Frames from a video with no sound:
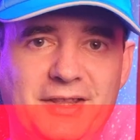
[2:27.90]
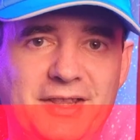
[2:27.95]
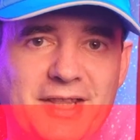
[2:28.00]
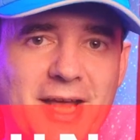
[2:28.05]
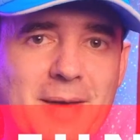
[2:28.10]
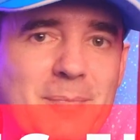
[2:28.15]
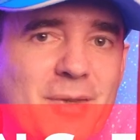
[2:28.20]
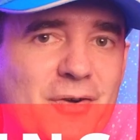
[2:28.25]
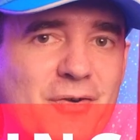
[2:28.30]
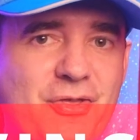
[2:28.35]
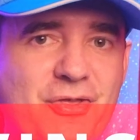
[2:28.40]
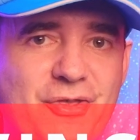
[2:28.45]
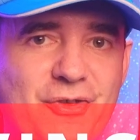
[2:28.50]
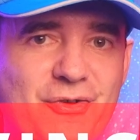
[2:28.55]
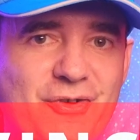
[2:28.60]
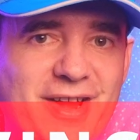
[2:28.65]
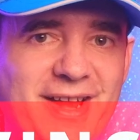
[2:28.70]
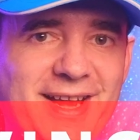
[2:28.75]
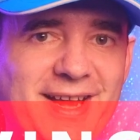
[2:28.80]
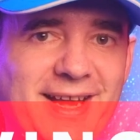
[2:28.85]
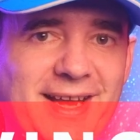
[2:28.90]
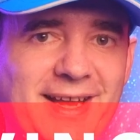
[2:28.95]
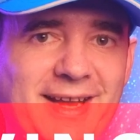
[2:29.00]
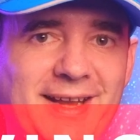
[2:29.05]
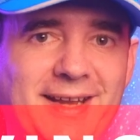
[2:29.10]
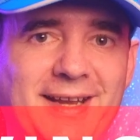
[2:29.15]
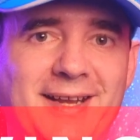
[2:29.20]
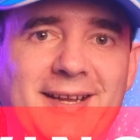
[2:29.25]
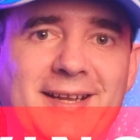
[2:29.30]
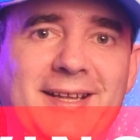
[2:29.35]
Number
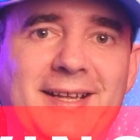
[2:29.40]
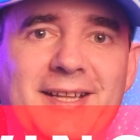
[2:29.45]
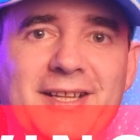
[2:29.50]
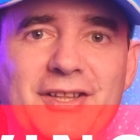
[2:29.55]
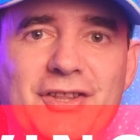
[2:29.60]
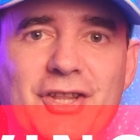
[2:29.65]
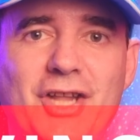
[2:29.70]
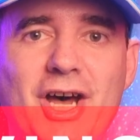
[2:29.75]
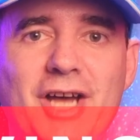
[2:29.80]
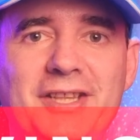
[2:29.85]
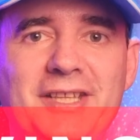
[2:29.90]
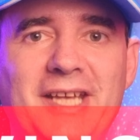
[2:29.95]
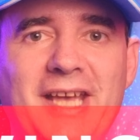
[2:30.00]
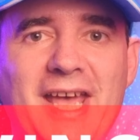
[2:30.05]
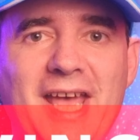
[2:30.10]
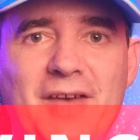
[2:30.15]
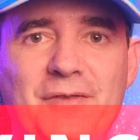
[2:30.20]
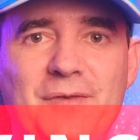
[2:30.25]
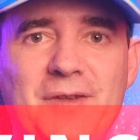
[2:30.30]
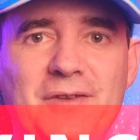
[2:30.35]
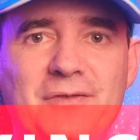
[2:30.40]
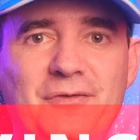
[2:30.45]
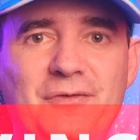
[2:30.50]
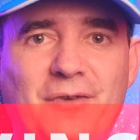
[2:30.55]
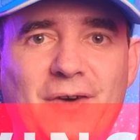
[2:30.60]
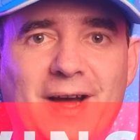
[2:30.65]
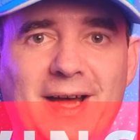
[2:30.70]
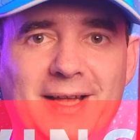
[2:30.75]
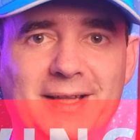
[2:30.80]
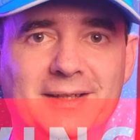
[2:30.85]
3. Not having
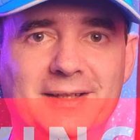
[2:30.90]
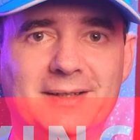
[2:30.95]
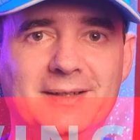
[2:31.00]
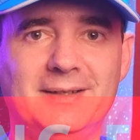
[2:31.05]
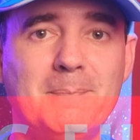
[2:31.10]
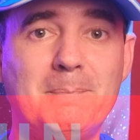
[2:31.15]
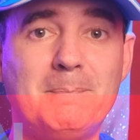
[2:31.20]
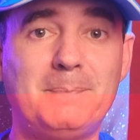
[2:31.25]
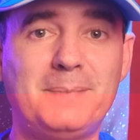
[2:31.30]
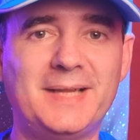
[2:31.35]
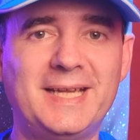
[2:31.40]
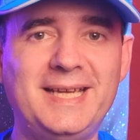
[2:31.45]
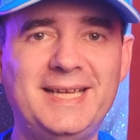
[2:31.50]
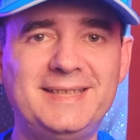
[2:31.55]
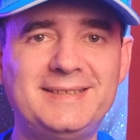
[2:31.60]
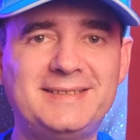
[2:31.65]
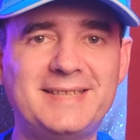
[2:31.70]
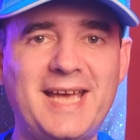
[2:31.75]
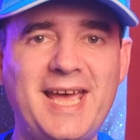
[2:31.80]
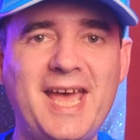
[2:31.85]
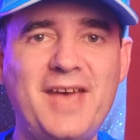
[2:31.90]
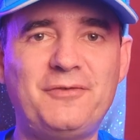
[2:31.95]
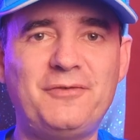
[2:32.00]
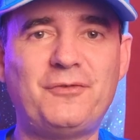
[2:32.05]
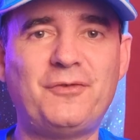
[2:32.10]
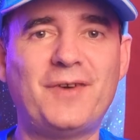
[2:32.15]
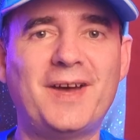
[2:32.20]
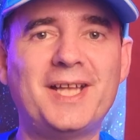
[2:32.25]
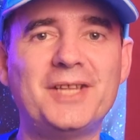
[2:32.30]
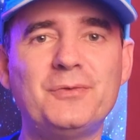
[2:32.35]
fun. Please have
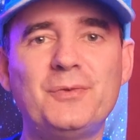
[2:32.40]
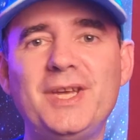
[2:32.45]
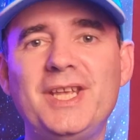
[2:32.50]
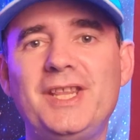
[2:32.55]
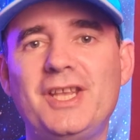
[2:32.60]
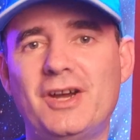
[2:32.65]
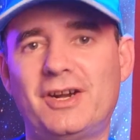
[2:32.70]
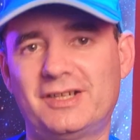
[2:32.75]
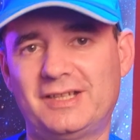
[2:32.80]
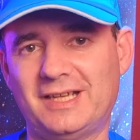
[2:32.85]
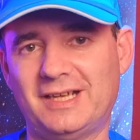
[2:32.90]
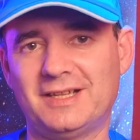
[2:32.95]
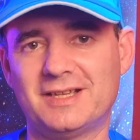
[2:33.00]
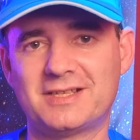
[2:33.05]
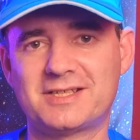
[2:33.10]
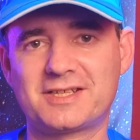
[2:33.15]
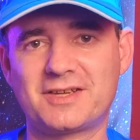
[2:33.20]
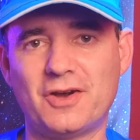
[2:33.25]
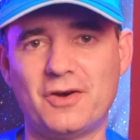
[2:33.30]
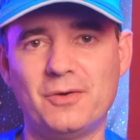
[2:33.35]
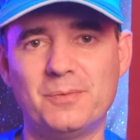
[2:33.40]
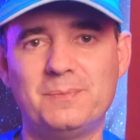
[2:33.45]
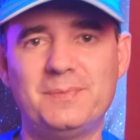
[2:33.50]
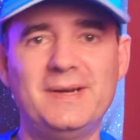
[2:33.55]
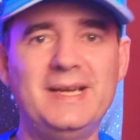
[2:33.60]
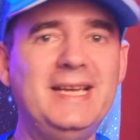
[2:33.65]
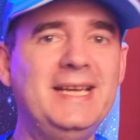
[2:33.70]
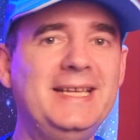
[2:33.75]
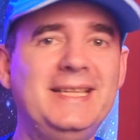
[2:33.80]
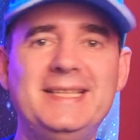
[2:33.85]
fun with your telescope.
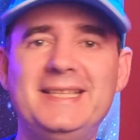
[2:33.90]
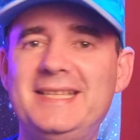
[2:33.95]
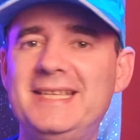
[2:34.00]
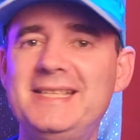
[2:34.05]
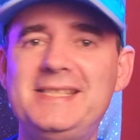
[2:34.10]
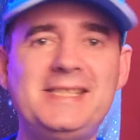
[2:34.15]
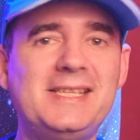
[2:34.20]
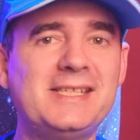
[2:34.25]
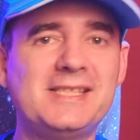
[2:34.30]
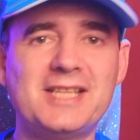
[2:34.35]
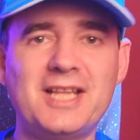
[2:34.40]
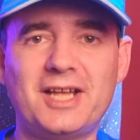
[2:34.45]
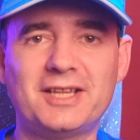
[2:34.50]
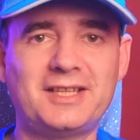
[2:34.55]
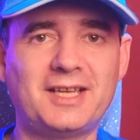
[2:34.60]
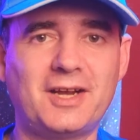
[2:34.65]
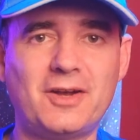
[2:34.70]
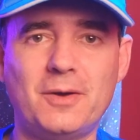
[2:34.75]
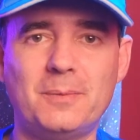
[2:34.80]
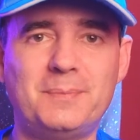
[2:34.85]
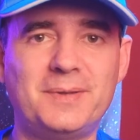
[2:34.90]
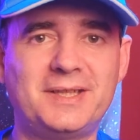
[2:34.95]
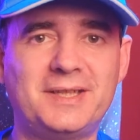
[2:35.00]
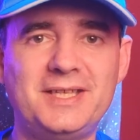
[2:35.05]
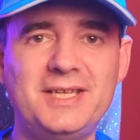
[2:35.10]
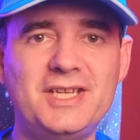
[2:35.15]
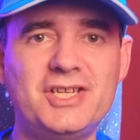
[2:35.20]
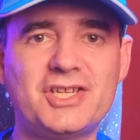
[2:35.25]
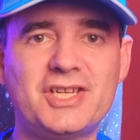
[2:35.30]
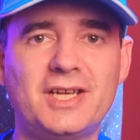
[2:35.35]
This is not a
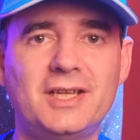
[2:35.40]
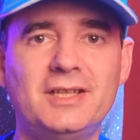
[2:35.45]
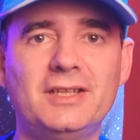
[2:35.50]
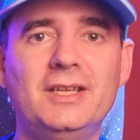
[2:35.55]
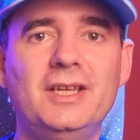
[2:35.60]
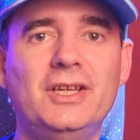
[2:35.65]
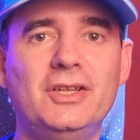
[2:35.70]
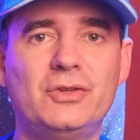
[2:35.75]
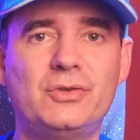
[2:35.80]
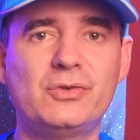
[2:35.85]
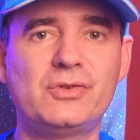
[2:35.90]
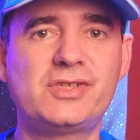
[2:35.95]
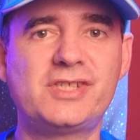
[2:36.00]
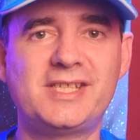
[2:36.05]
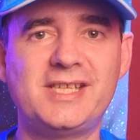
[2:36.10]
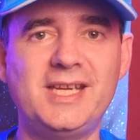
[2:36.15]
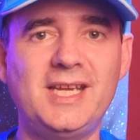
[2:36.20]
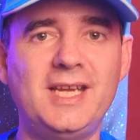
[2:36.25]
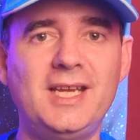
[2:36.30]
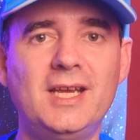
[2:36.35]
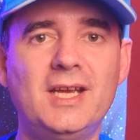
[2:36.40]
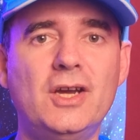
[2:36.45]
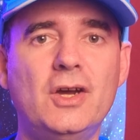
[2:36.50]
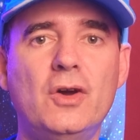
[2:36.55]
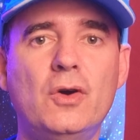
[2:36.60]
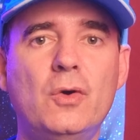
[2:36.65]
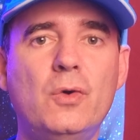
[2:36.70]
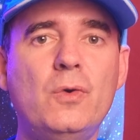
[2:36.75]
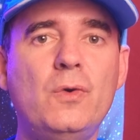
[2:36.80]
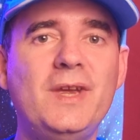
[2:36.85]
competition to see
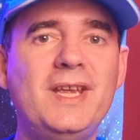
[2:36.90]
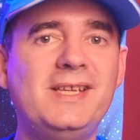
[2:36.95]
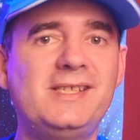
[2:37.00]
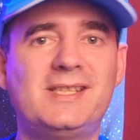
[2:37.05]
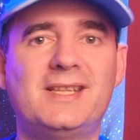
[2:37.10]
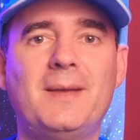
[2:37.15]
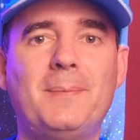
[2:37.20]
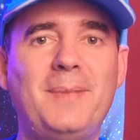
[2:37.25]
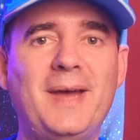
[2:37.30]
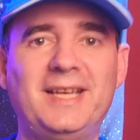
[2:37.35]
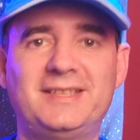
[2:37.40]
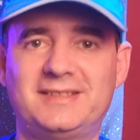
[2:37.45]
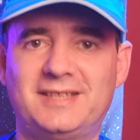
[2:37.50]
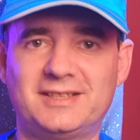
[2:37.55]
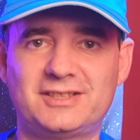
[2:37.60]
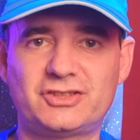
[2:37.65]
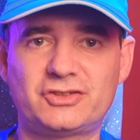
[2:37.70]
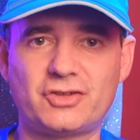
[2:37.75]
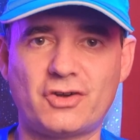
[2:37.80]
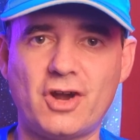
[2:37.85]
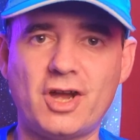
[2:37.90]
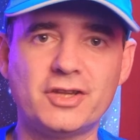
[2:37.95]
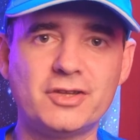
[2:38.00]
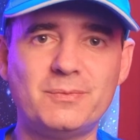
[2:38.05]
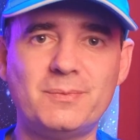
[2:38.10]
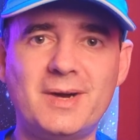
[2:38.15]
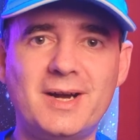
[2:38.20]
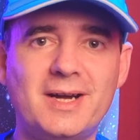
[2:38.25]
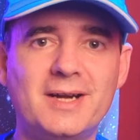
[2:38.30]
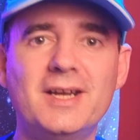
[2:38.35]
who is the best
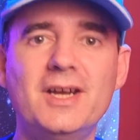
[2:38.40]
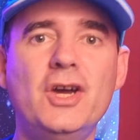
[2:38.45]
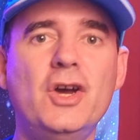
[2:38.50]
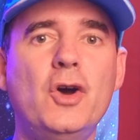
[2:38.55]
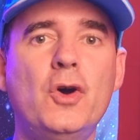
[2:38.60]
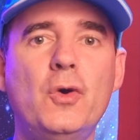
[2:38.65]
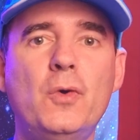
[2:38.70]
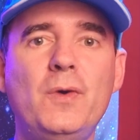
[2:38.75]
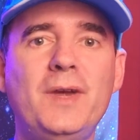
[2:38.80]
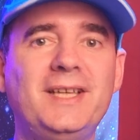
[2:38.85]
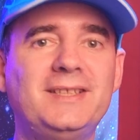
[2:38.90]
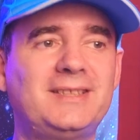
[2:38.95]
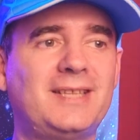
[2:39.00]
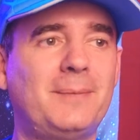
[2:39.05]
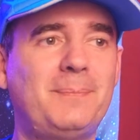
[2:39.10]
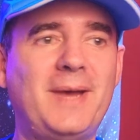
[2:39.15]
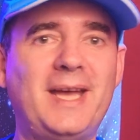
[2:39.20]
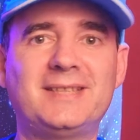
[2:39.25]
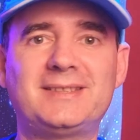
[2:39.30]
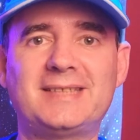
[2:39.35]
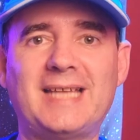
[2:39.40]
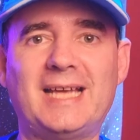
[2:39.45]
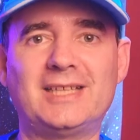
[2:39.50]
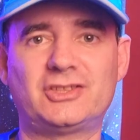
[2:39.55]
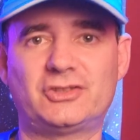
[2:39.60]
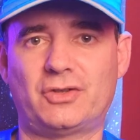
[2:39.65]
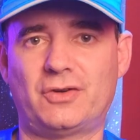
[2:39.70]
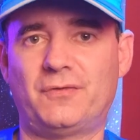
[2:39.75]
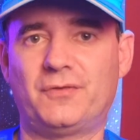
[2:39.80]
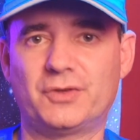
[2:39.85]
astronomer, who is the best
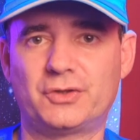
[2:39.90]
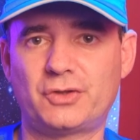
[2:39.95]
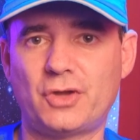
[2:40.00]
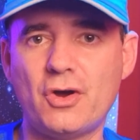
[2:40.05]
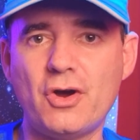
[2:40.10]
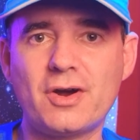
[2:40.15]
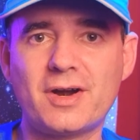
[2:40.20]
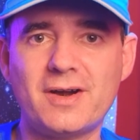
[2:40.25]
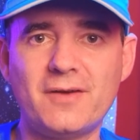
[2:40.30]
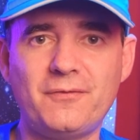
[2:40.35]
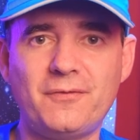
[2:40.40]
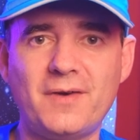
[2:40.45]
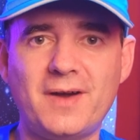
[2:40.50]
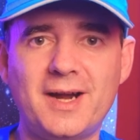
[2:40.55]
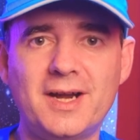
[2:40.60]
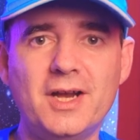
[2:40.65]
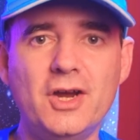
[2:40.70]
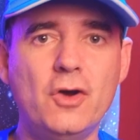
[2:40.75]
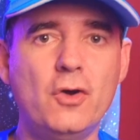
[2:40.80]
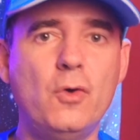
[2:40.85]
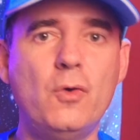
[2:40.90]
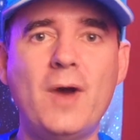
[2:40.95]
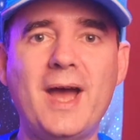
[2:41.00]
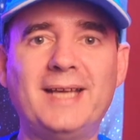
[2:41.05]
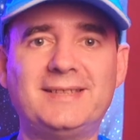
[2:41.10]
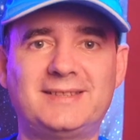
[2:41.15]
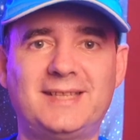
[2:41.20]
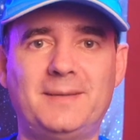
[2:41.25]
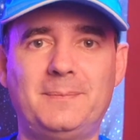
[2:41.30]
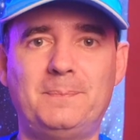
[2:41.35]
astrophotographer, who
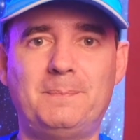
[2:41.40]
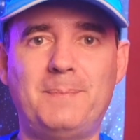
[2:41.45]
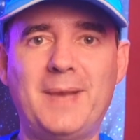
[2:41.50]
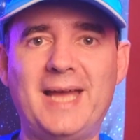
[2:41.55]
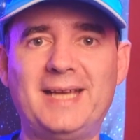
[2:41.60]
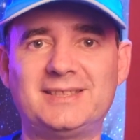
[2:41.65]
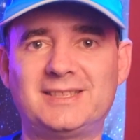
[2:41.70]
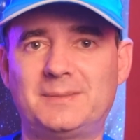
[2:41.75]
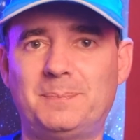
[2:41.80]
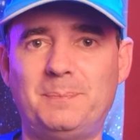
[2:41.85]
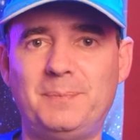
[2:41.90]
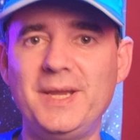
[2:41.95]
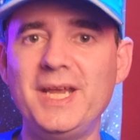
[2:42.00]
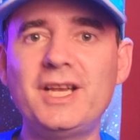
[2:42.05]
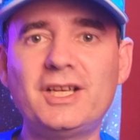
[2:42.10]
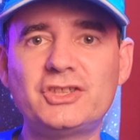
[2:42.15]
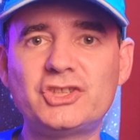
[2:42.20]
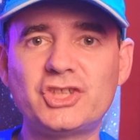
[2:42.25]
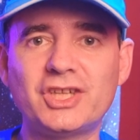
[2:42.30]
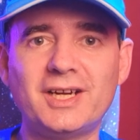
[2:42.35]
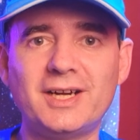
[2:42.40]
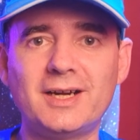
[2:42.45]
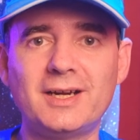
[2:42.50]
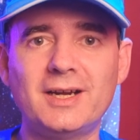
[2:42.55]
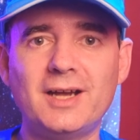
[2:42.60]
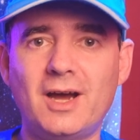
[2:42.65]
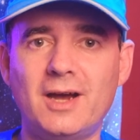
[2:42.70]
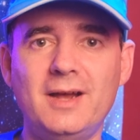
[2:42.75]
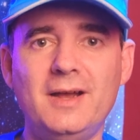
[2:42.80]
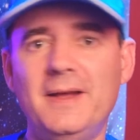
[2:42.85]
has the best picture.